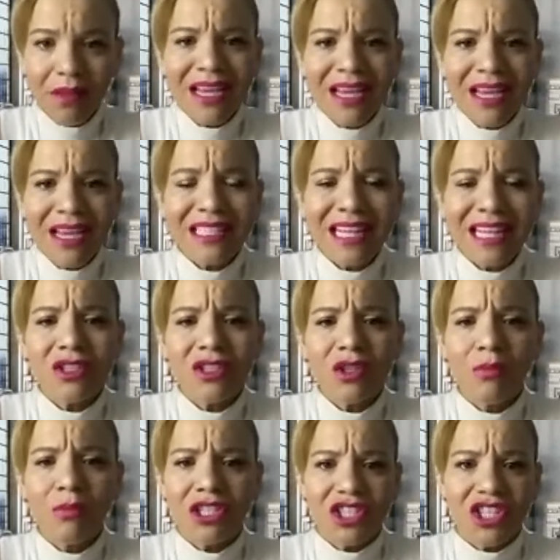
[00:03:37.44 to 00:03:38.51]
it's not
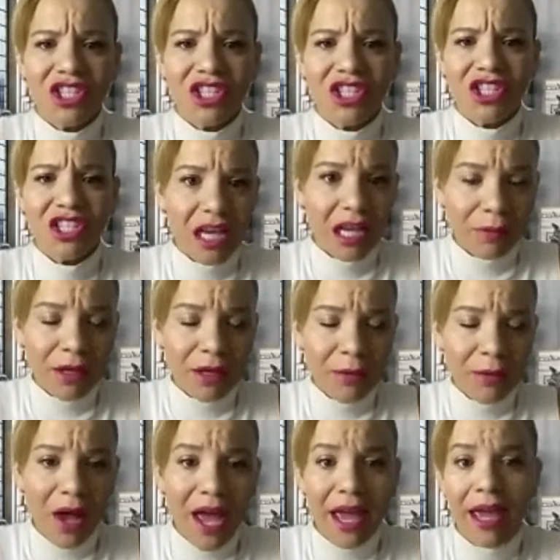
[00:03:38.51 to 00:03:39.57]
so much just telling
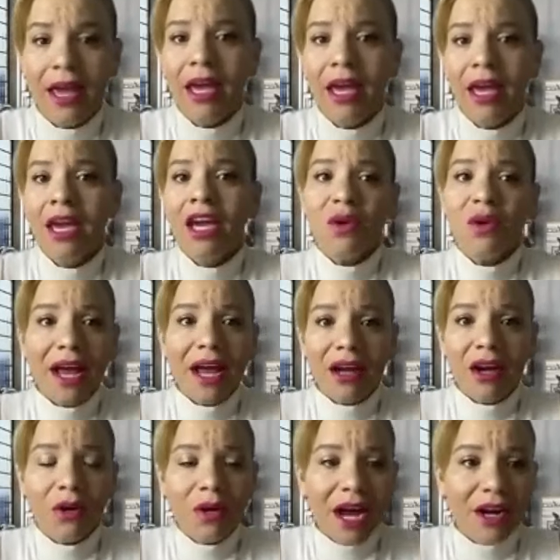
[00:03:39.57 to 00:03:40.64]
people, hey, you got to
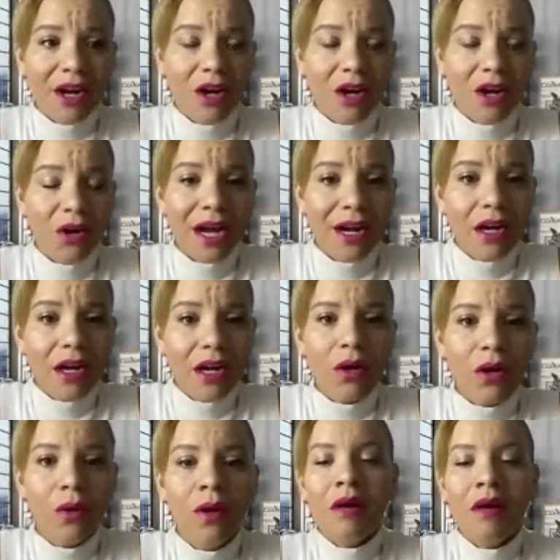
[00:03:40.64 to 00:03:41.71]
go, you got to go, you got to
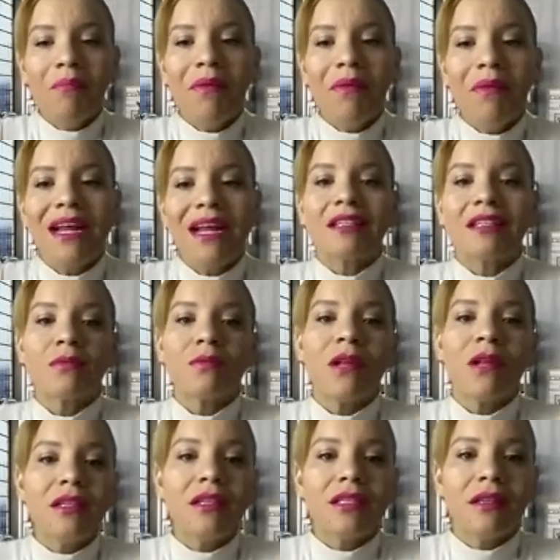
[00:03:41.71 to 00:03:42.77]
go, but
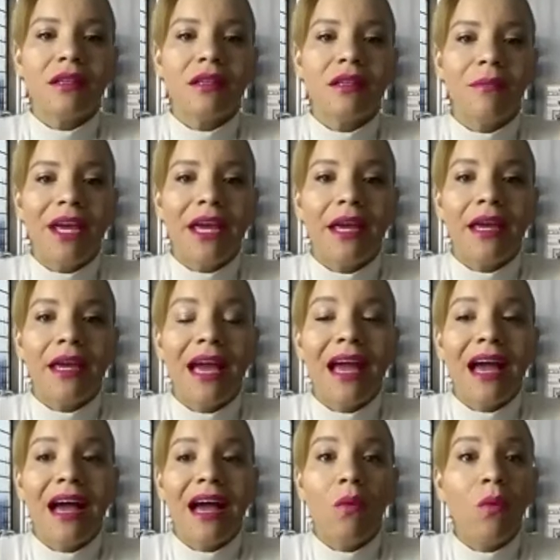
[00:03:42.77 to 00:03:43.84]
explaining to them, hey,
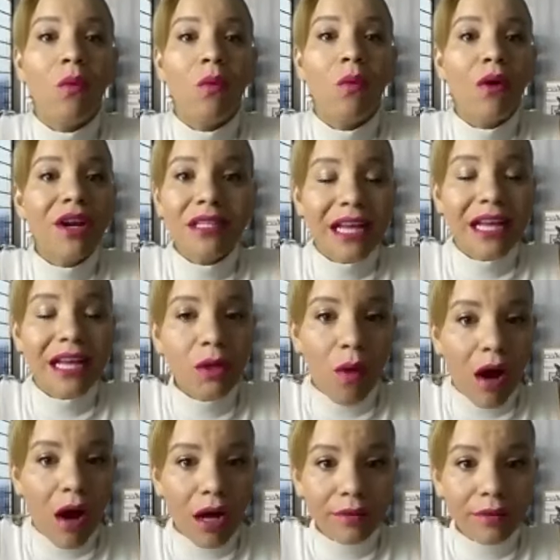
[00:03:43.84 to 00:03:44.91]
what is it that you
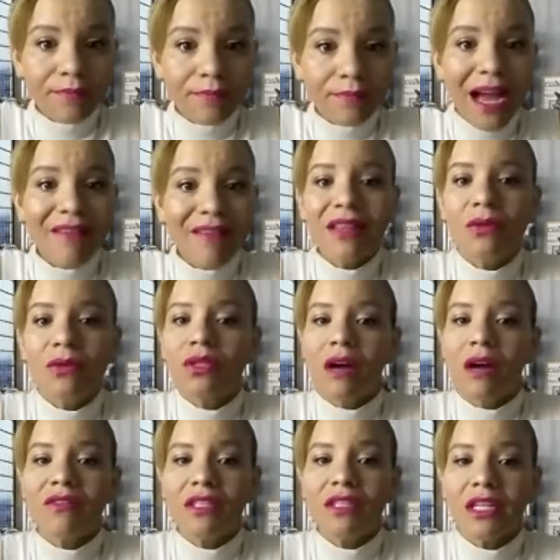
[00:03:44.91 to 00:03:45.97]
want? Having those
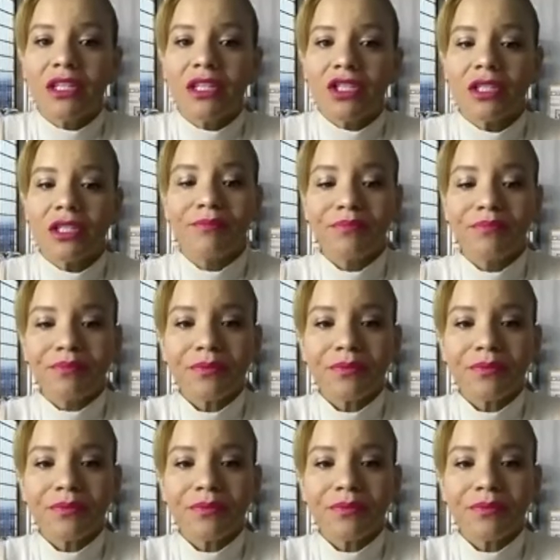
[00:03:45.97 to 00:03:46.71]
conversations.